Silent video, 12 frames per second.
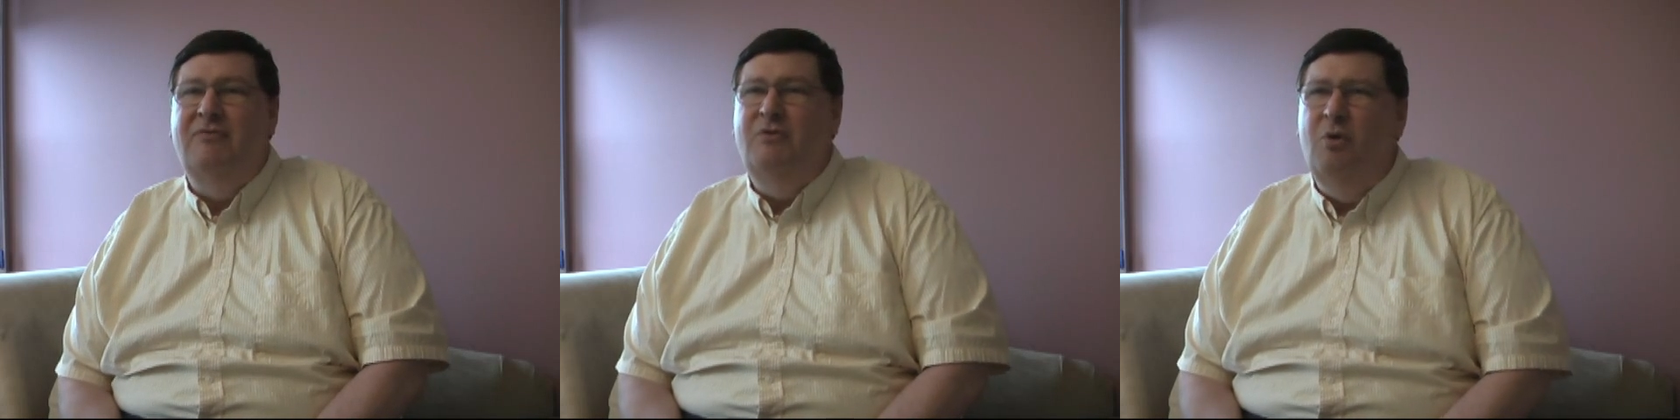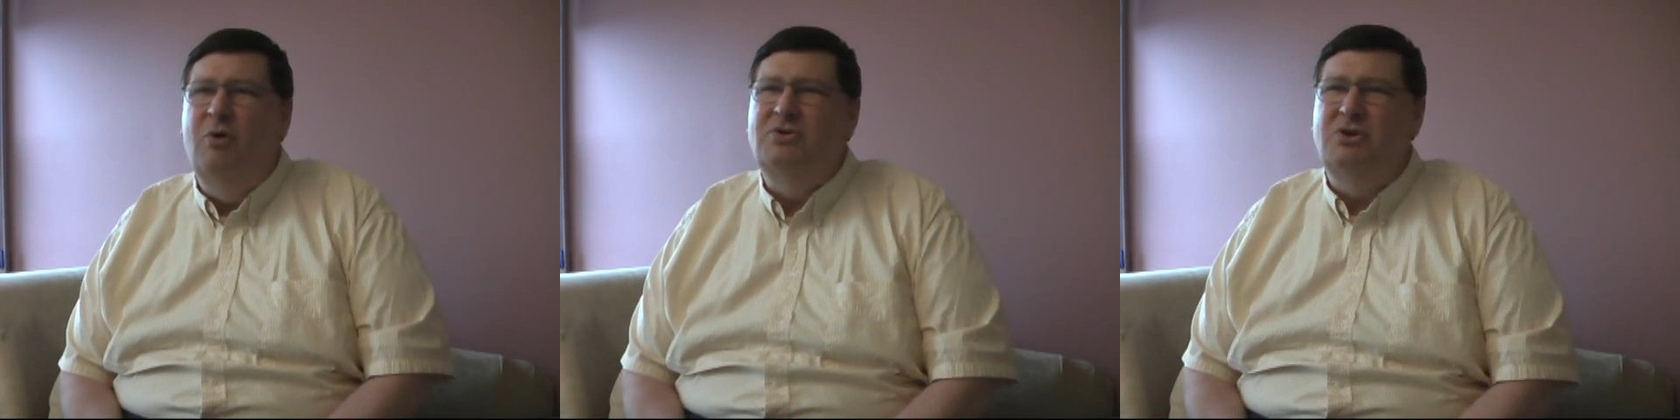of
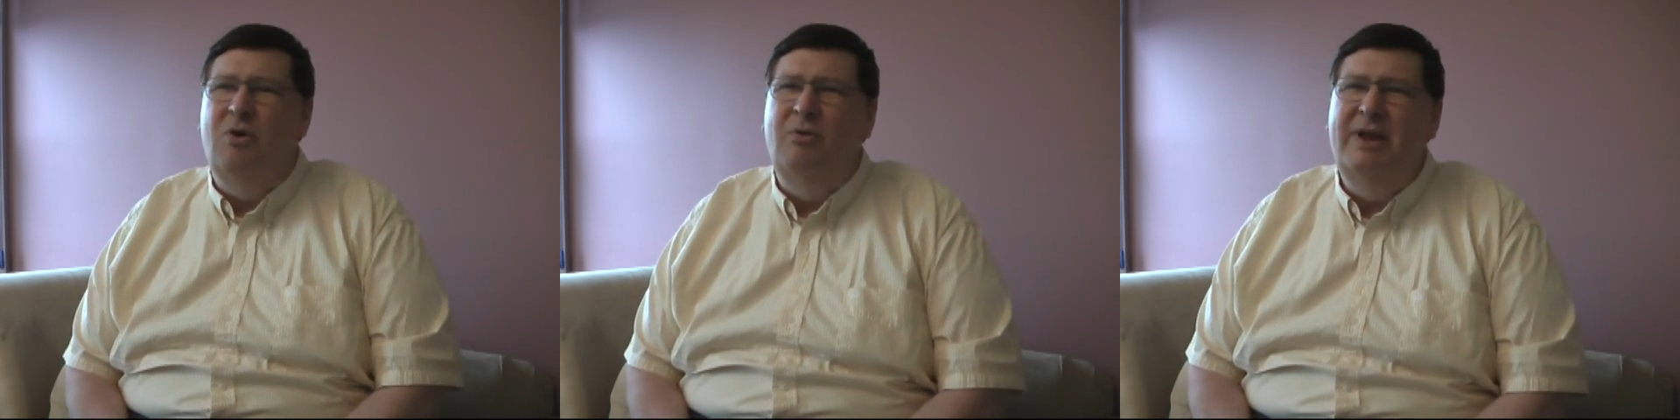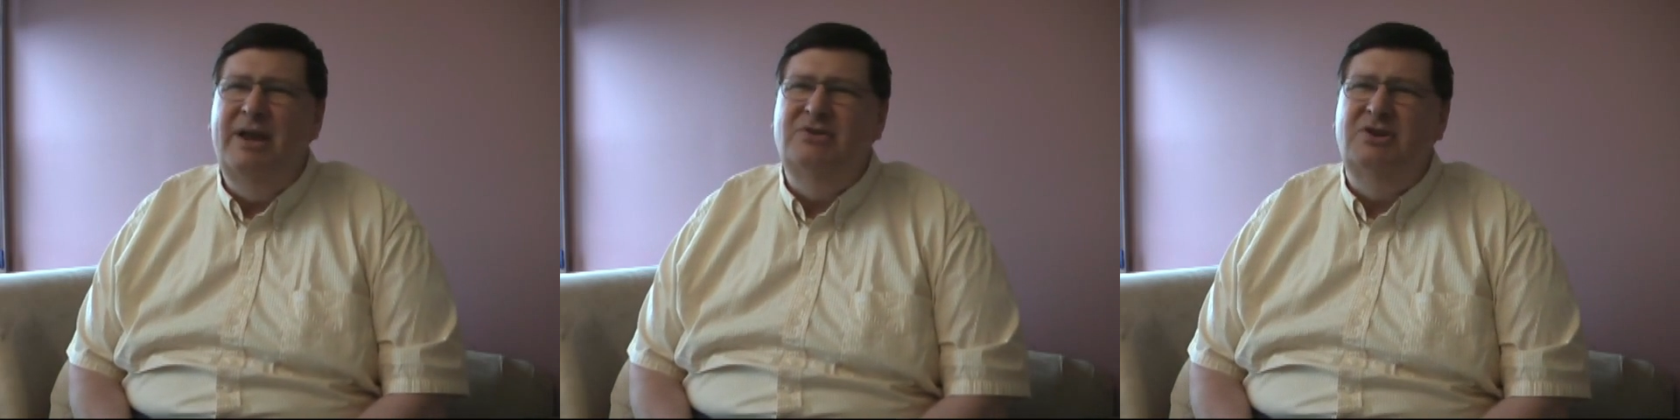course
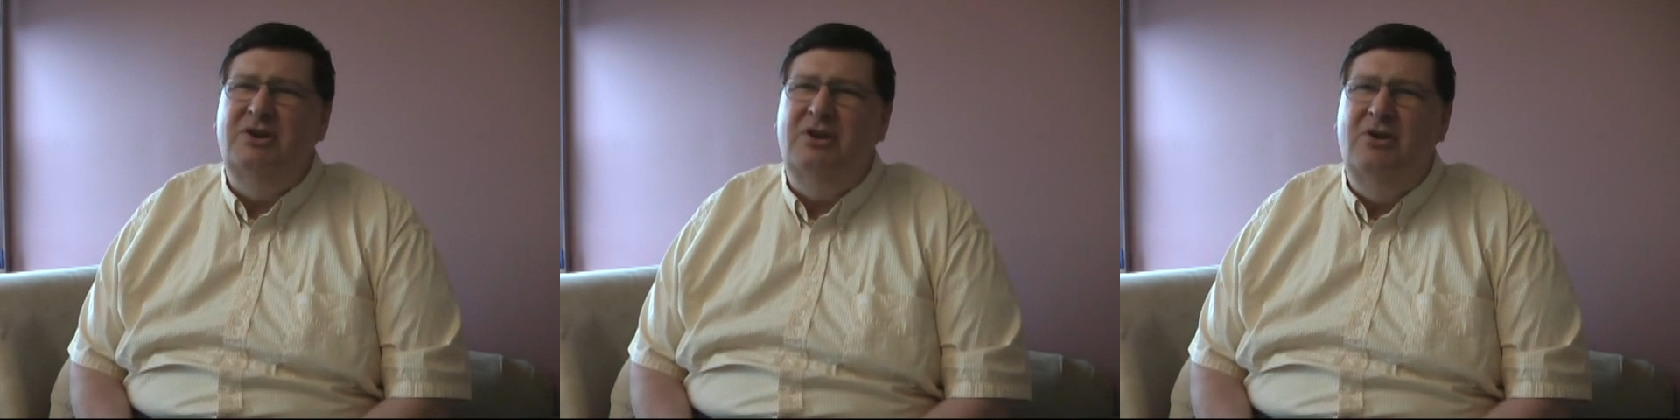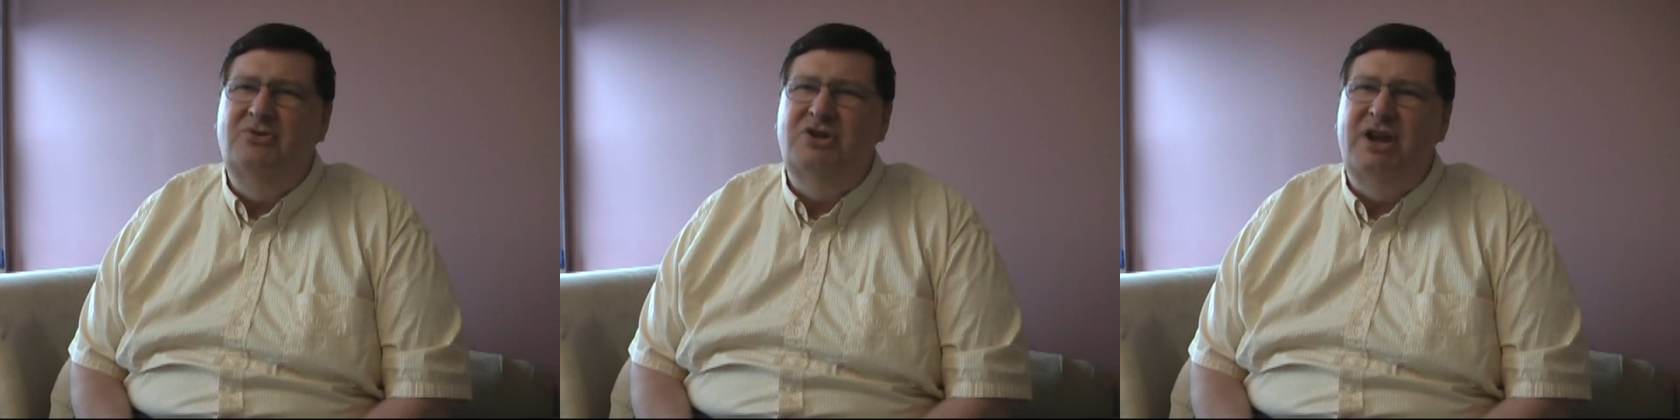only as a
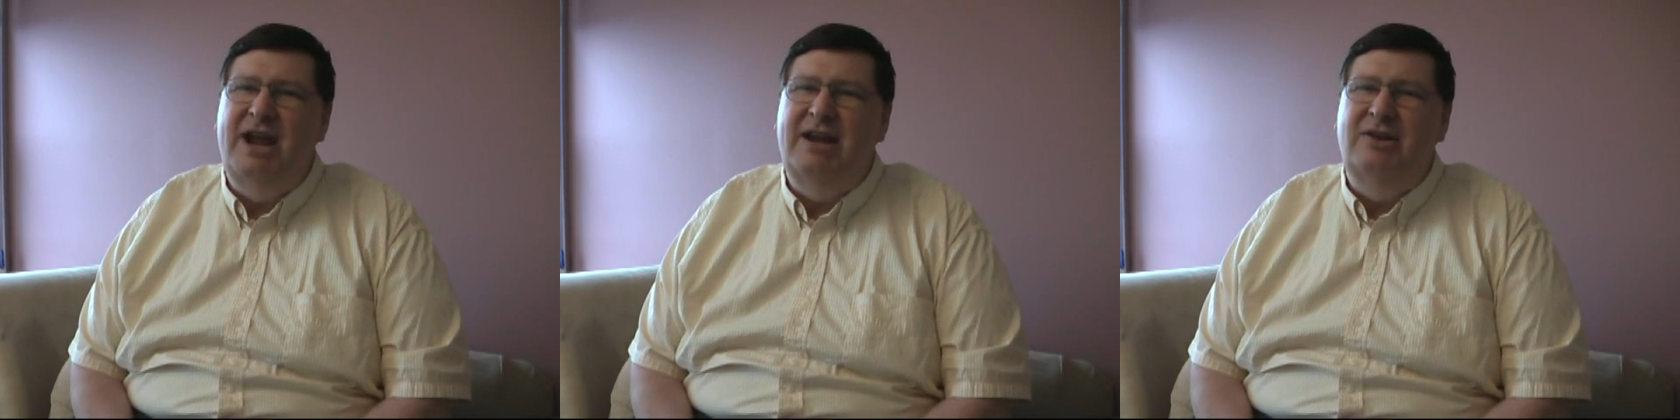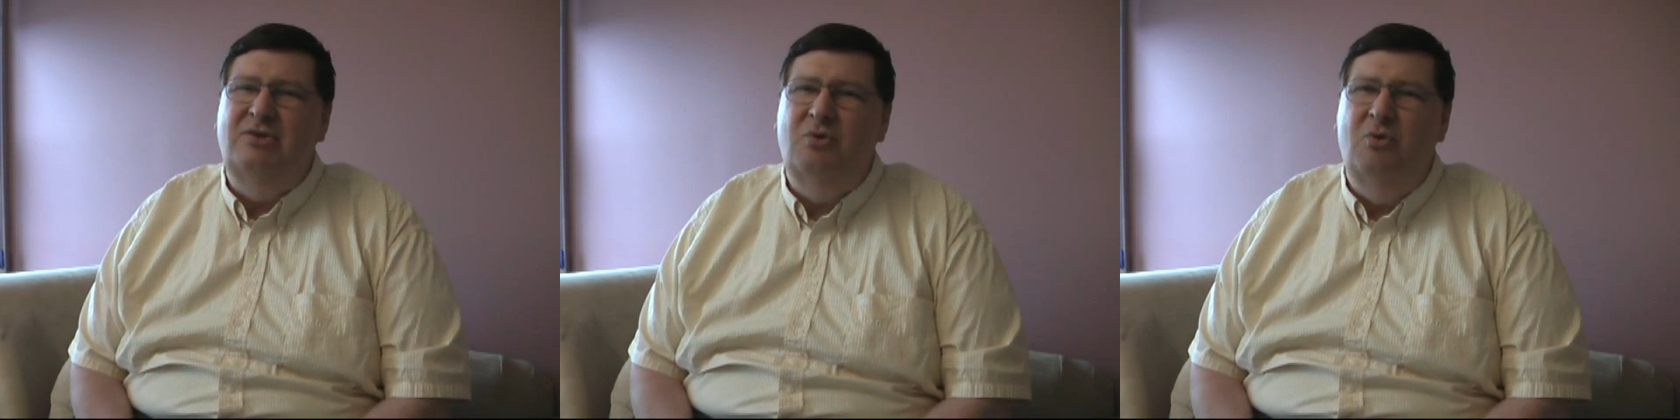
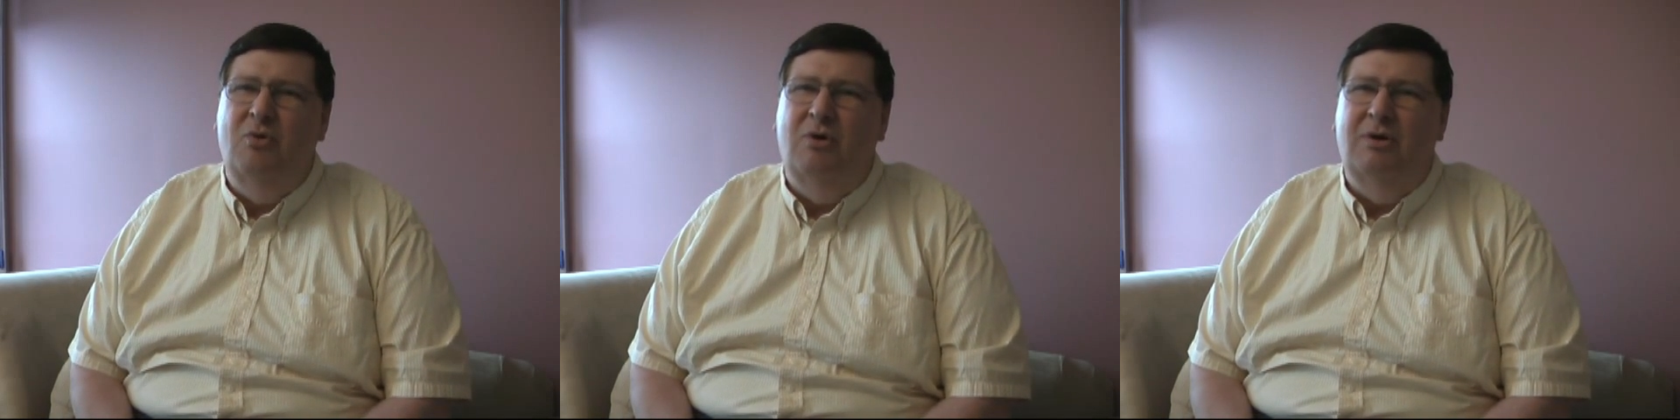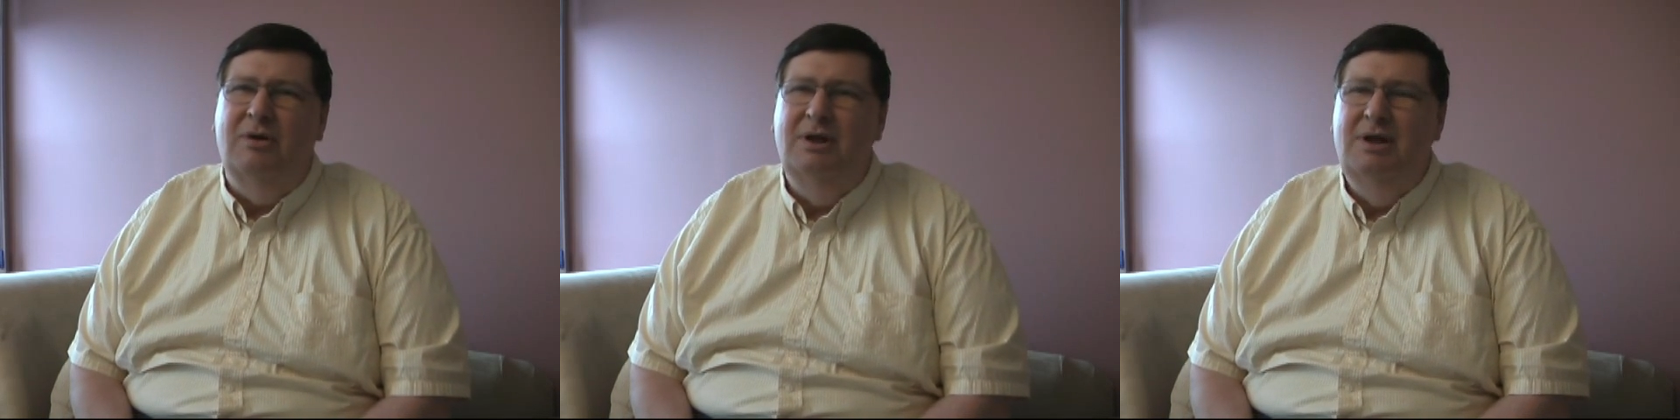negotiating
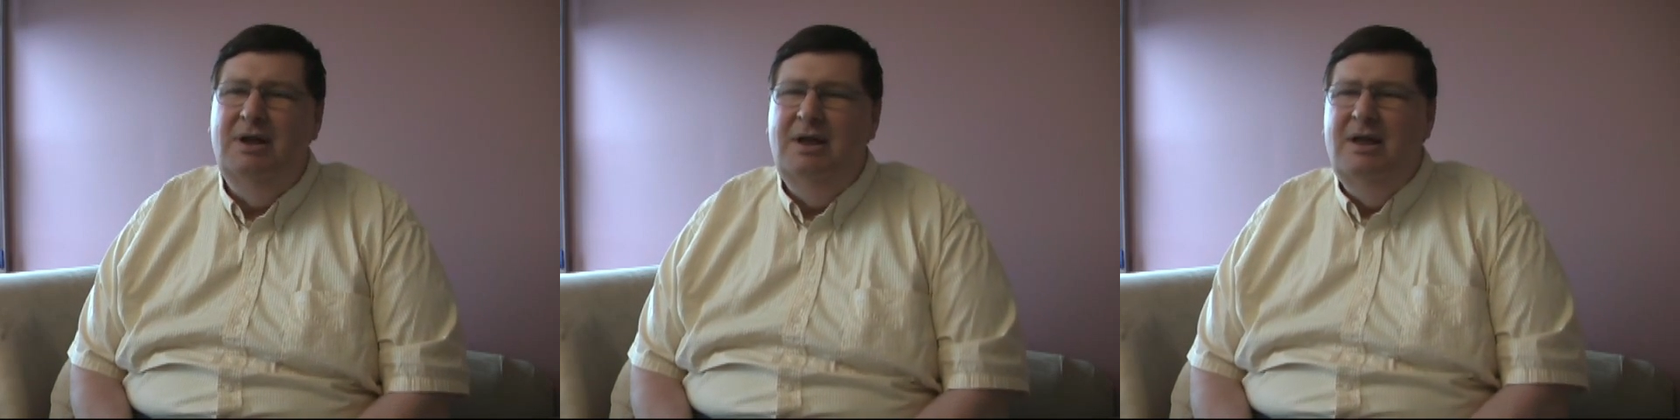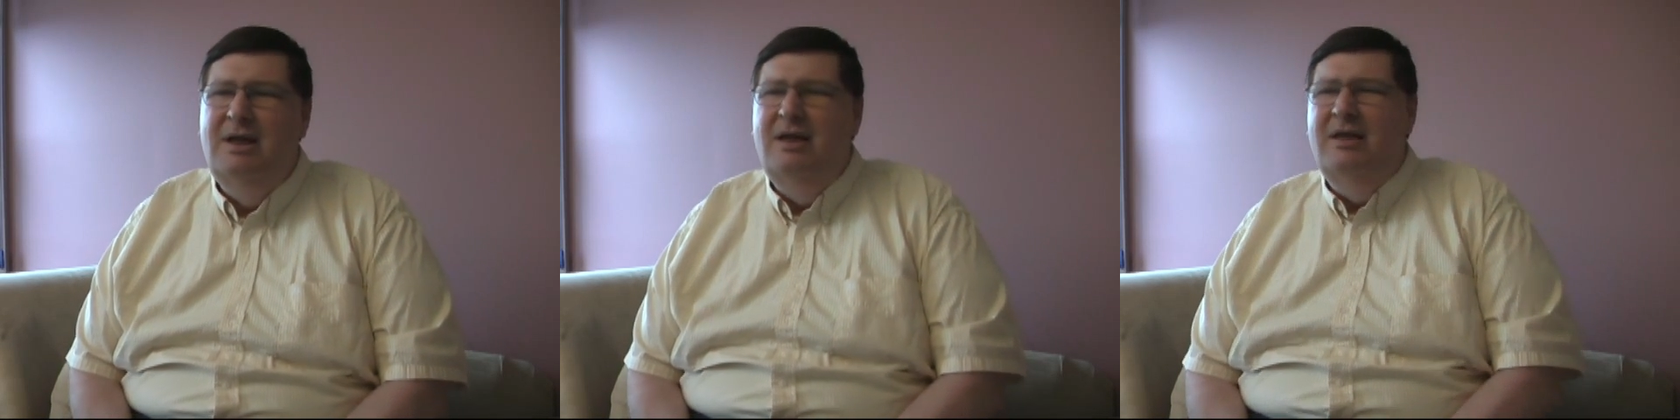tool,
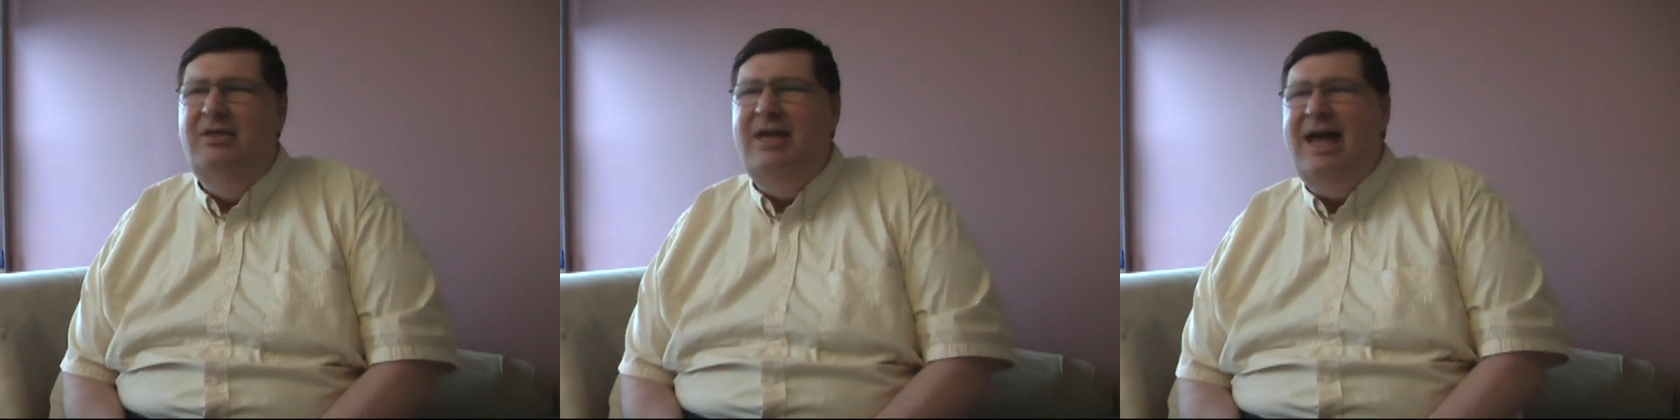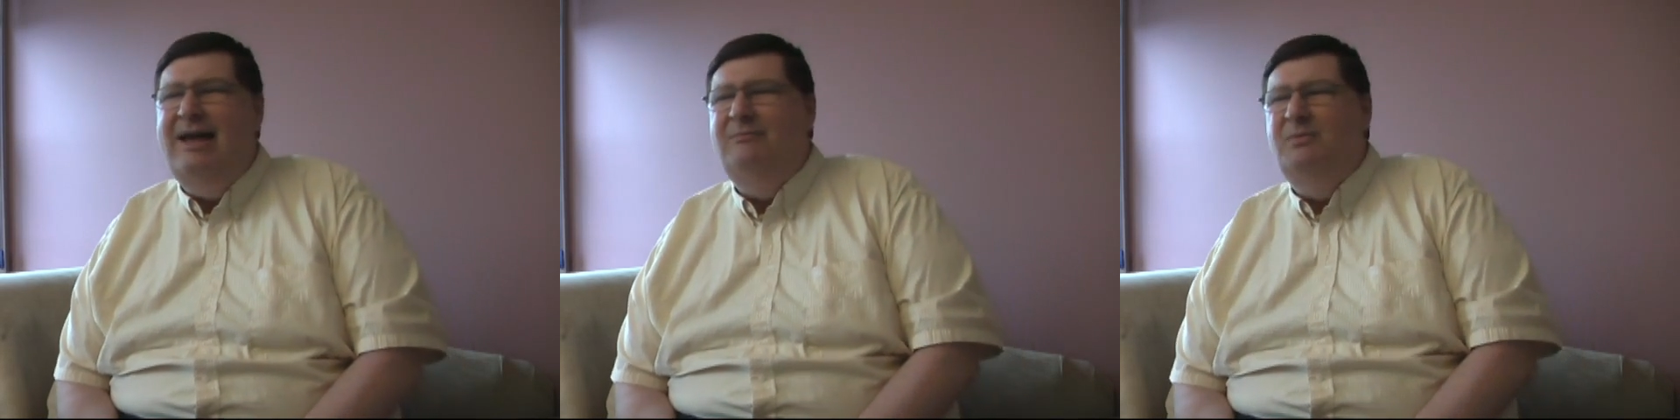
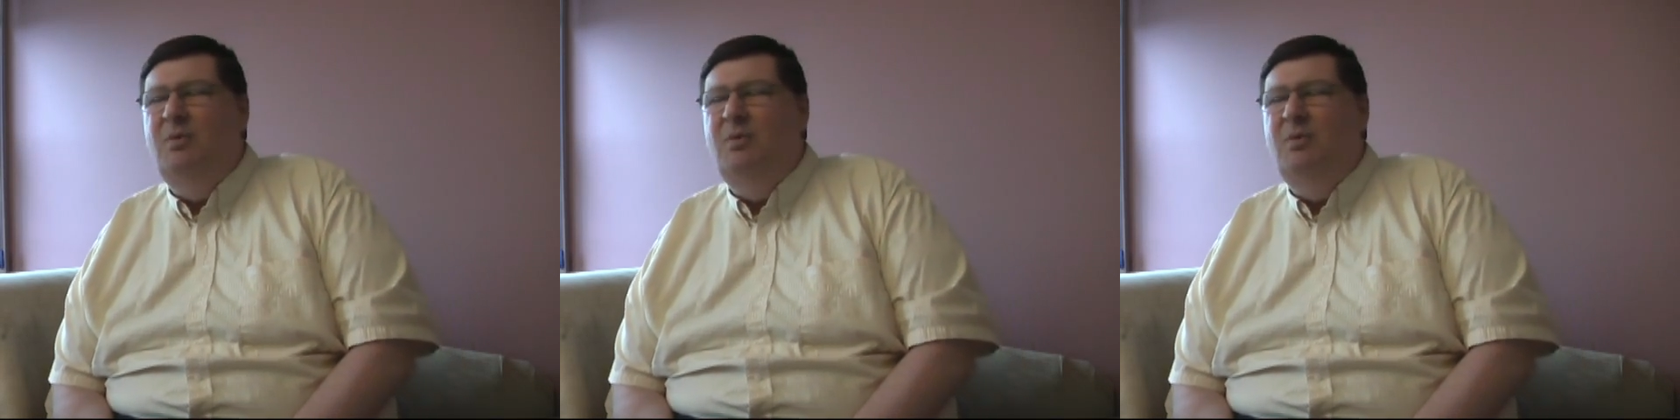that